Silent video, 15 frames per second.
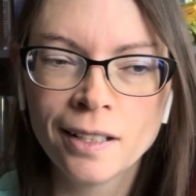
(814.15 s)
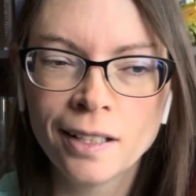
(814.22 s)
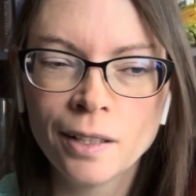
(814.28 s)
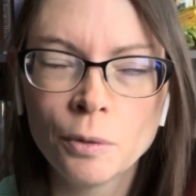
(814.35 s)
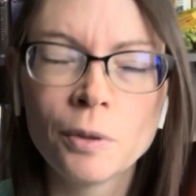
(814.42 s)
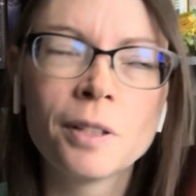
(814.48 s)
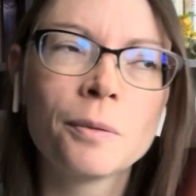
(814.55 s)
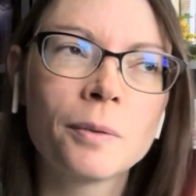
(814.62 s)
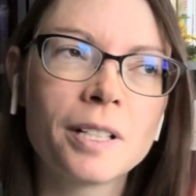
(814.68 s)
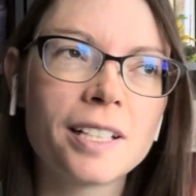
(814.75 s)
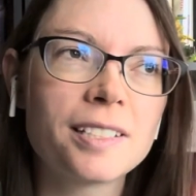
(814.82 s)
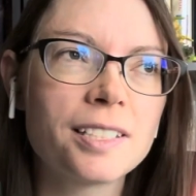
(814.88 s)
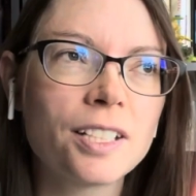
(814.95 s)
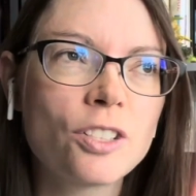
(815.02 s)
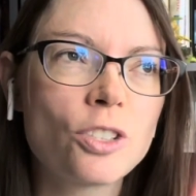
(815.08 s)
When I
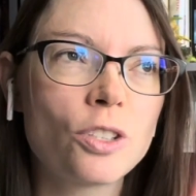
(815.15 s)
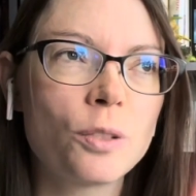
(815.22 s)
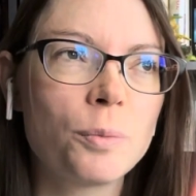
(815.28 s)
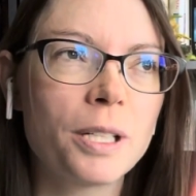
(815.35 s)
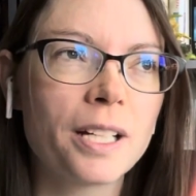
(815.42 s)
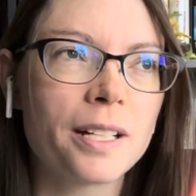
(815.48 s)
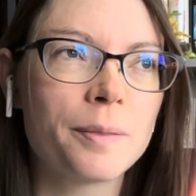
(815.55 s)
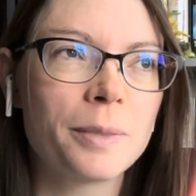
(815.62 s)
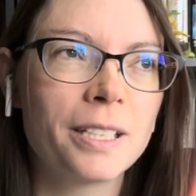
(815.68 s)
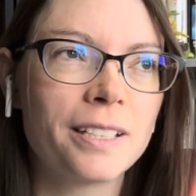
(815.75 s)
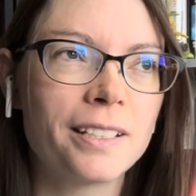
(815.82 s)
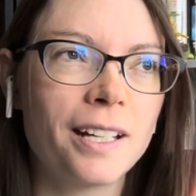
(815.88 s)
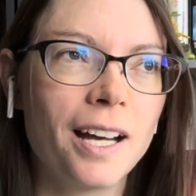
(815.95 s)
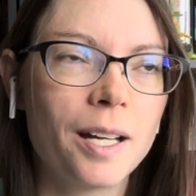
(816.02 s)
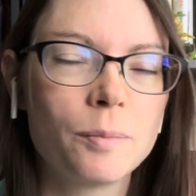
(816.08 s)
say should be, I mean,
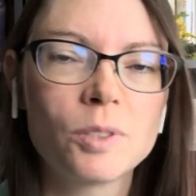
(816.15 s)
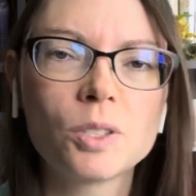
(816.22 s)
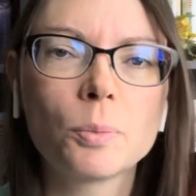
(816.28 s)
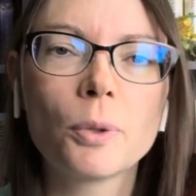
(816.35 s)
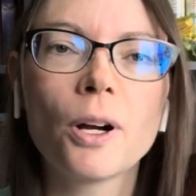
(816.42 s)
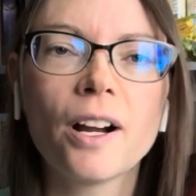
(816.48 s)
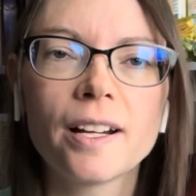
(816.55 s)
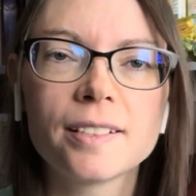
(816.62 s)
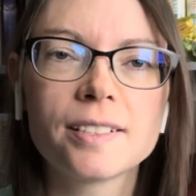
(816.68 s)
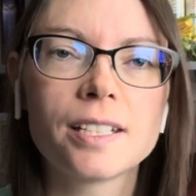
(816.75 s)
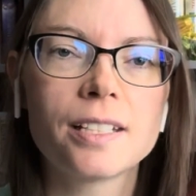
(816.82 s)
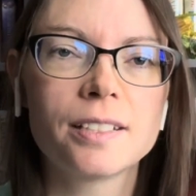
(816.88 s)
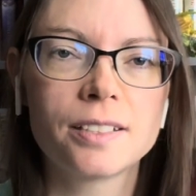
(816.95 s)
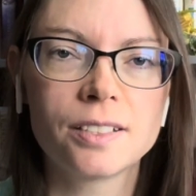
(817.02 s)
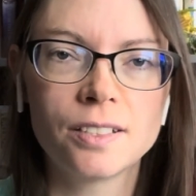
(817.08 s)
I'm surprised that
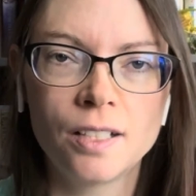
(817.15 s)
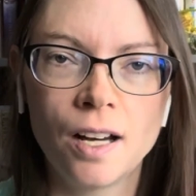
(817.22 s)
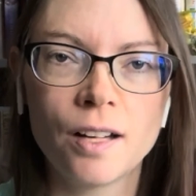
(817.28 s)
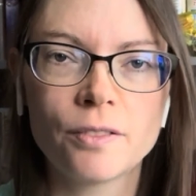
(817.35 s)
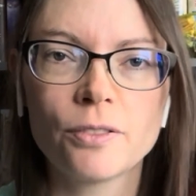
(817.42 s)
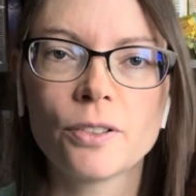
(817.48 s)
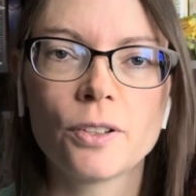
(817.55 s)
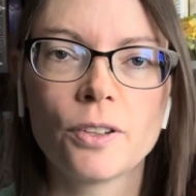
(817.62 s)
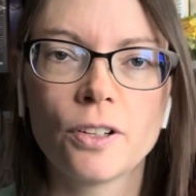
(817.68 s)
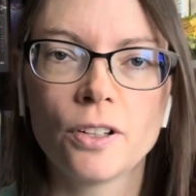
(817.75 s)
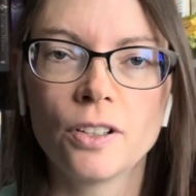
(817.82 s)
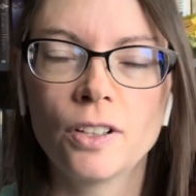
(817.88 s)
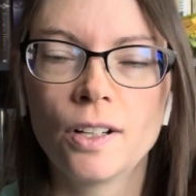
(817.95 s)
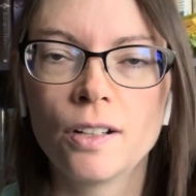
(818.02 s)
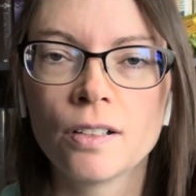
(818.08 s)
it's not further
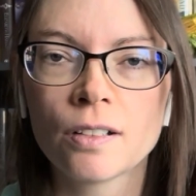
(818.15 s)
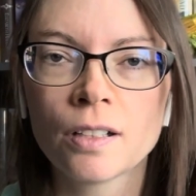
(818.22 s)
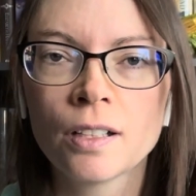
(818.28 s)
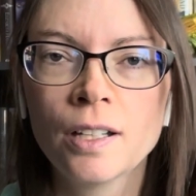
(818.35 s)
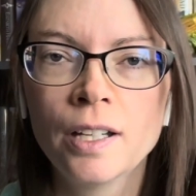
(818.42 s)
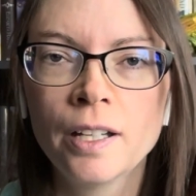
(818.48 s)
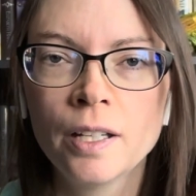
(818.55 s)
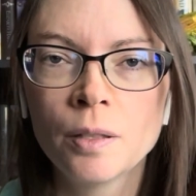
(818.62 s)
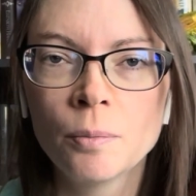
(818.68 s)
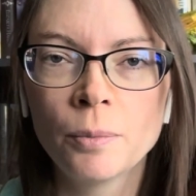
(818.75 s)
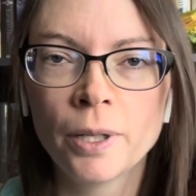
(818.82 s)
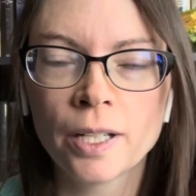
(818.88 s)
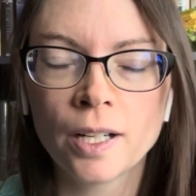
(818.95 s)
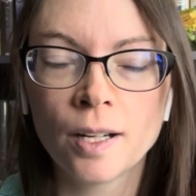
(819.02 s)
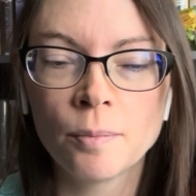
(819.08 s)
along,
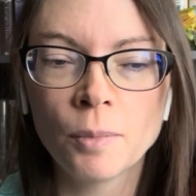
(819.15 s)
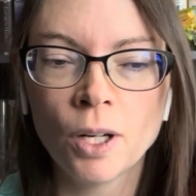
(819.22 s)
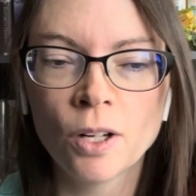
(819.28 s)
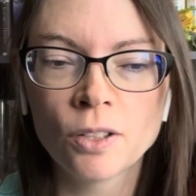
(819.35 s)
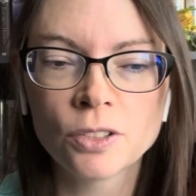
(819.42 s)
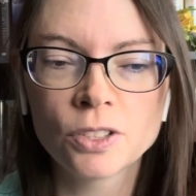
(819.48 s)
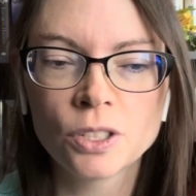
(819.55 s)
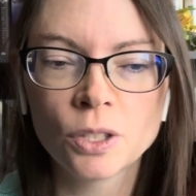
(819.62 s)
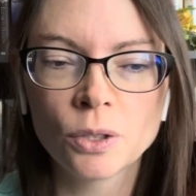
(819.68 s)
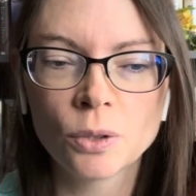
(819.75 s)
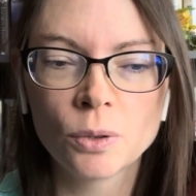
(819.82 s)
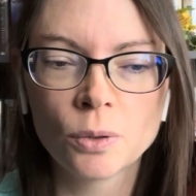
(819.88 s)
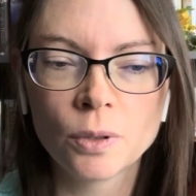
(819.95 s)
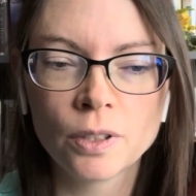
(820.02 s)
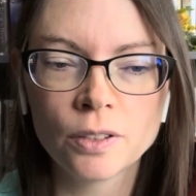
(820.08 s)
but I'm
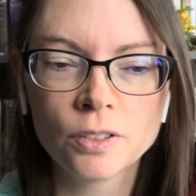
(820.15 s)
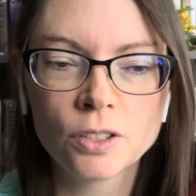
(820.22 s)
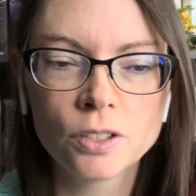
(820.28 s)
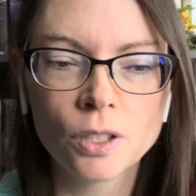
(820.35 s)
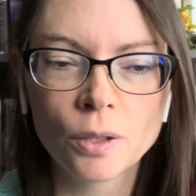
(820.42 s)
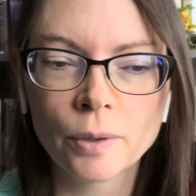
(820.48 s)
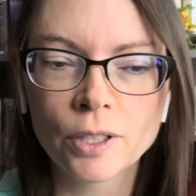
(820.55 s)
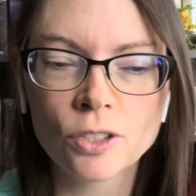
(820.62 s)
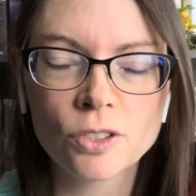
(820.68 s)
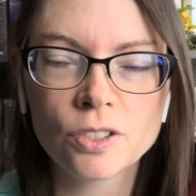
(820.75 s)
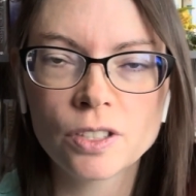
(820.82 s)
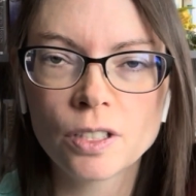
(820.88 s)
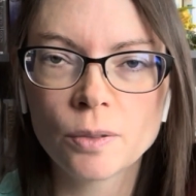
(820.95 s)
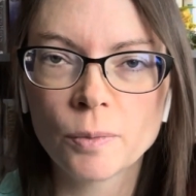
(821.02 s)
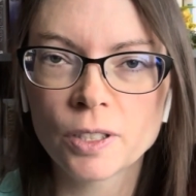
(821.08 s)
also so
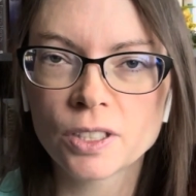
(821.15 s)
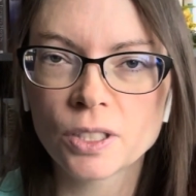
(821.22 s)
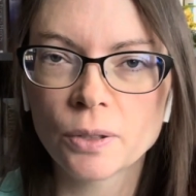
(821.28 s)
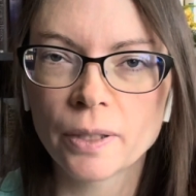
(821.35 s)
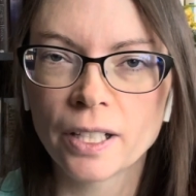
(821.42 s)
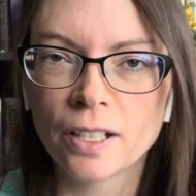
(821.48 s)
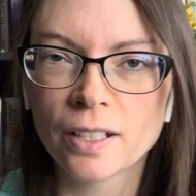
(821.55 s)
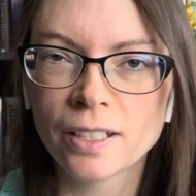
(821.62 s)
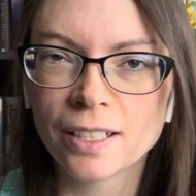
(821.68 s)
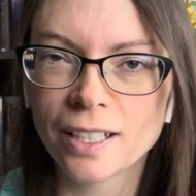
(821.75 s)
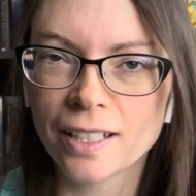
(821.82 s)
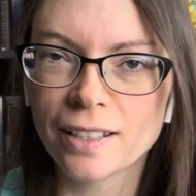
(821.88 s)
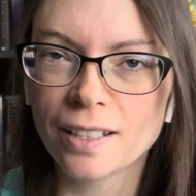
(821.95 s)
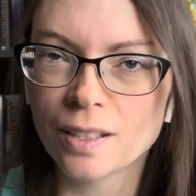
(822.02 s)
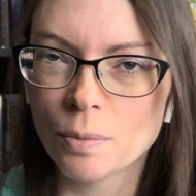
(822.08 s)
interested in what's going on, and I
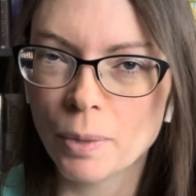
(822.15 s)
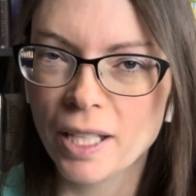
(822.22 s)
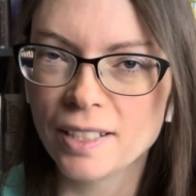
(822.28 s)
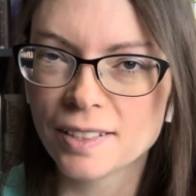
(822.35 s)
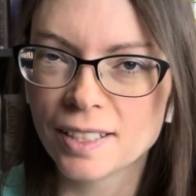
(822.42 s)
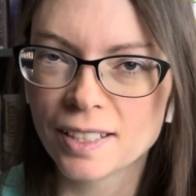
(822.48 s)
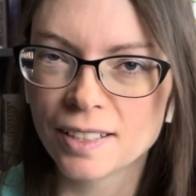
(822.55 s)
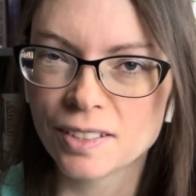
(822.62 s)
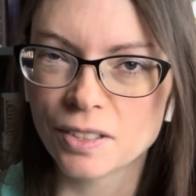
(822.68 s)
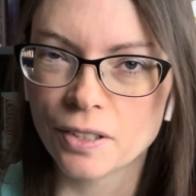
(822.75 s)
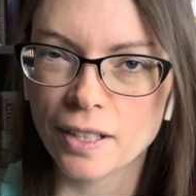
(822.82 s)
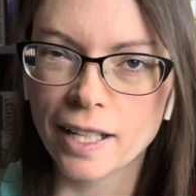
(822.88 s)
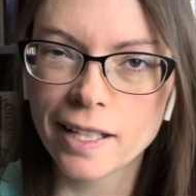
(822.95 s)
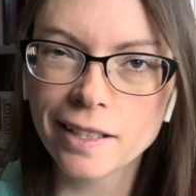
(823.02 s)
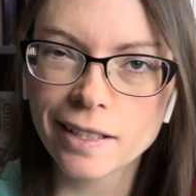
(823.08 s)
think the pacing is
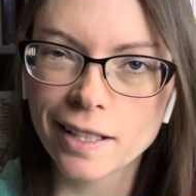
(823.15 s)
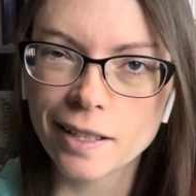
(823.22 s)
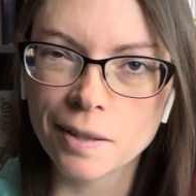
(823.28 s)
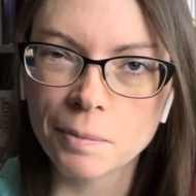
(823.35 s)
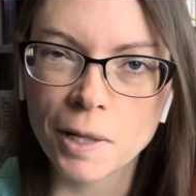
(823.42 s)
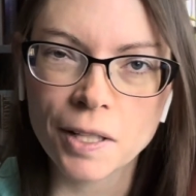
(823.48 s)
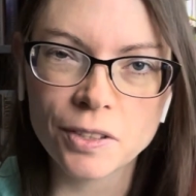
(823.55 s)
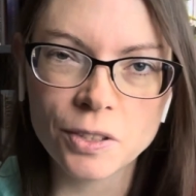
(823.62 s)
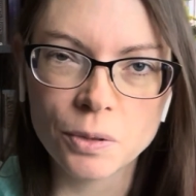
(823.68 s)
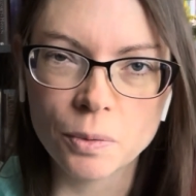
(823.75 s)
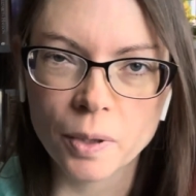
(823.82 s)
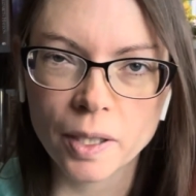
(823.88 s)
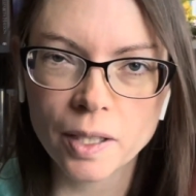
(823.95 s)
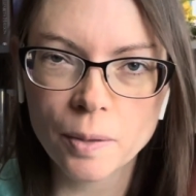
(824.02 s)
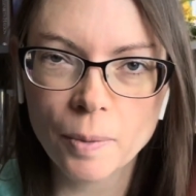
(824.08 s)
great that I'm not too
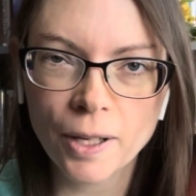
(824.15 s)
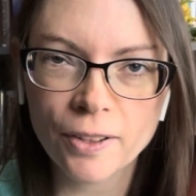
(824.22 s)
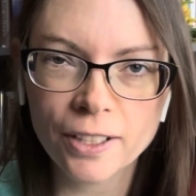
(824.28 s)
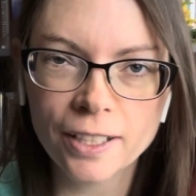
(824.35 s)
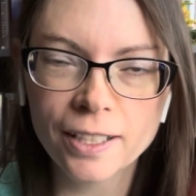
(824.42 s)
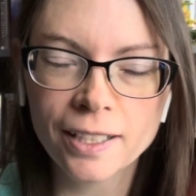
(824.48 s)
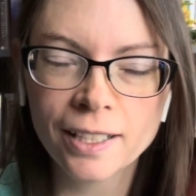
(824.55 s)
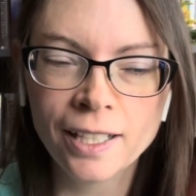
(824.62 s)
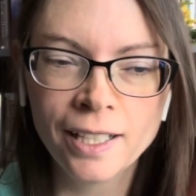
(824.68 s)
worried about it.